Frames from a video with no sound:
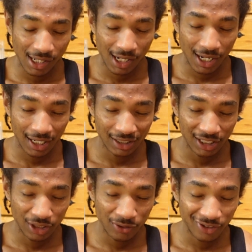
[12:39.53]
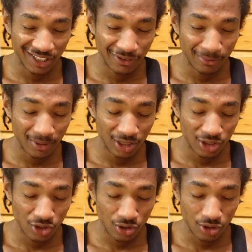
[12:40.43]
God, thank you for giving me the
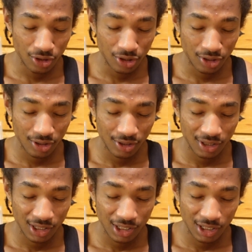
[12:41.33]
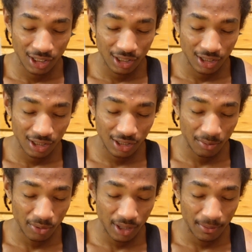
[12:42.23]
tools to
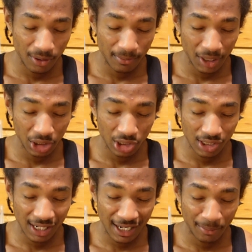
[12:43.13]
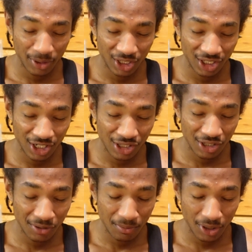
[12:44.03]
be able to make this happen and catch
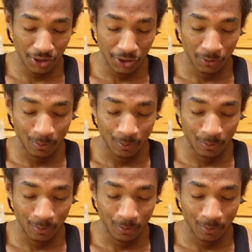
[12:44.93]
this meal.